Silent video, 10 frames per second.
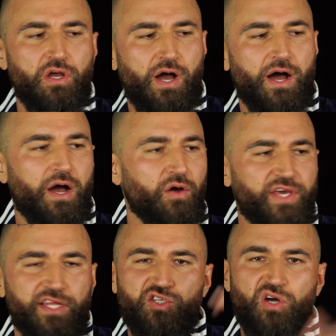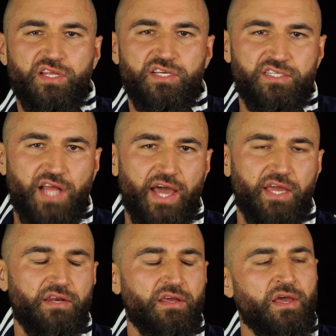on the other side of the
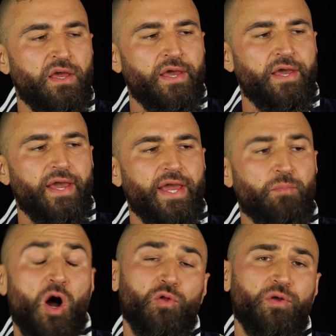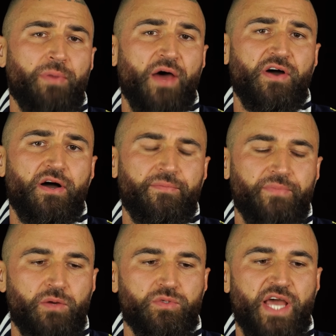state, and my older brother,
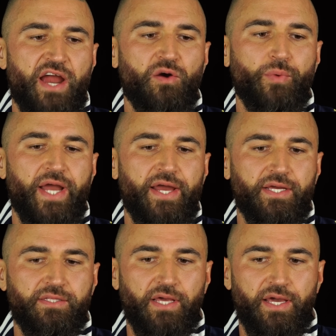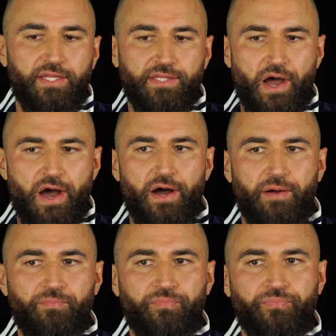he was a heroin addict, and
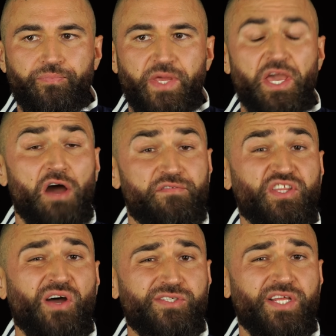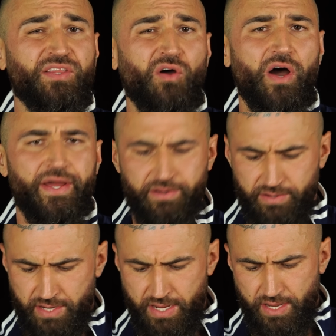he overdosed and died.
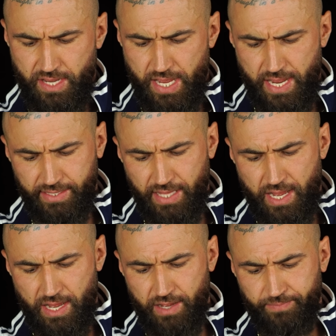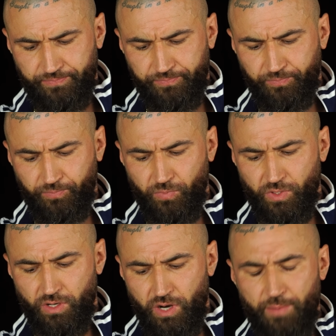And
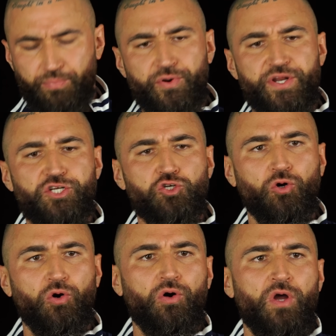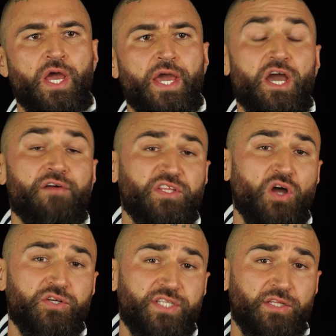I'm pretty sure he
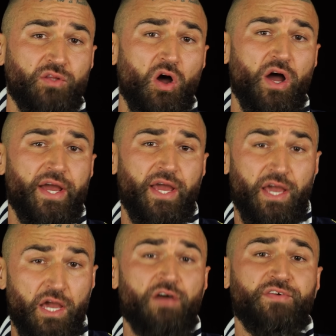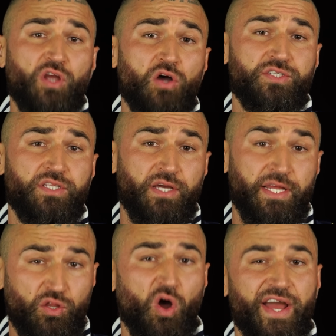overdosed and
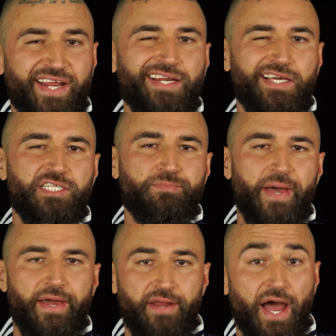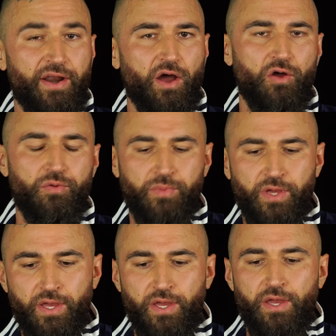died in his bed at home.
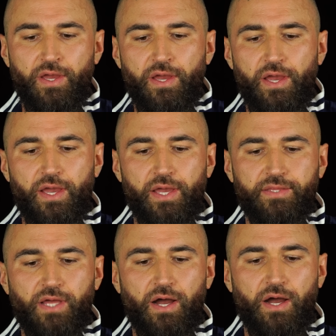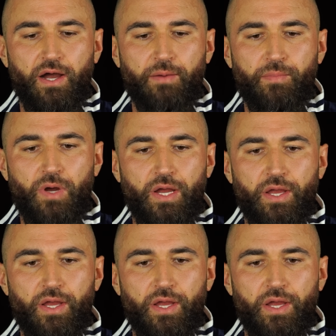And I'm